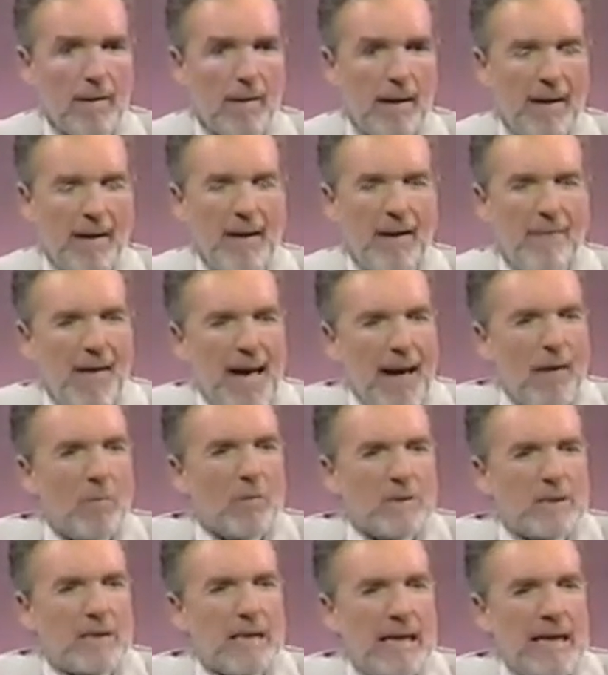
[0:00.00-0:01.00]
And that
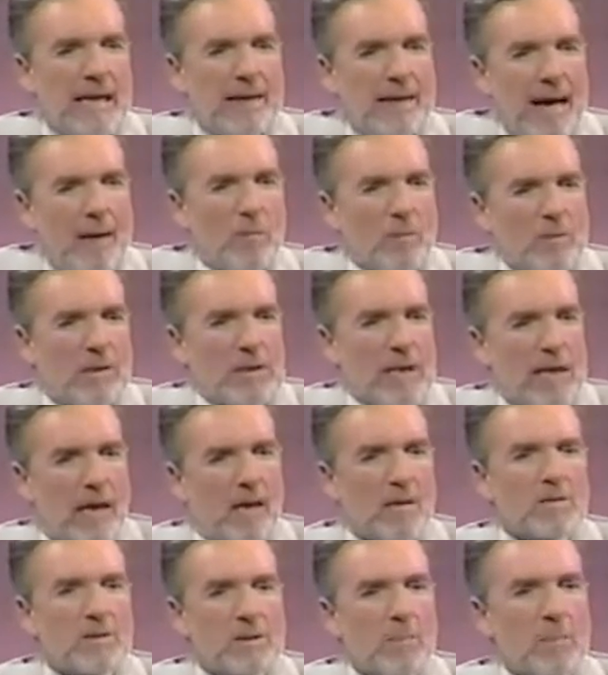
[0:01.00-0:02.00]
was the end. That was the
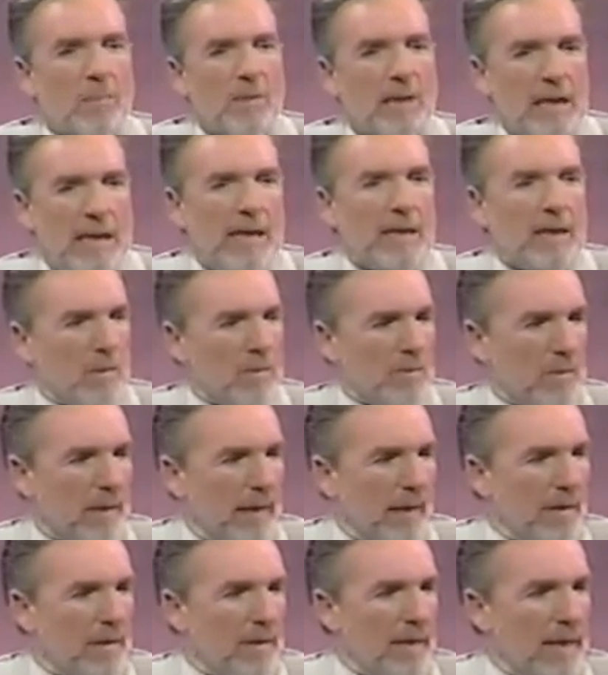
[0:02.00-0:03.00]
ultimate ego death.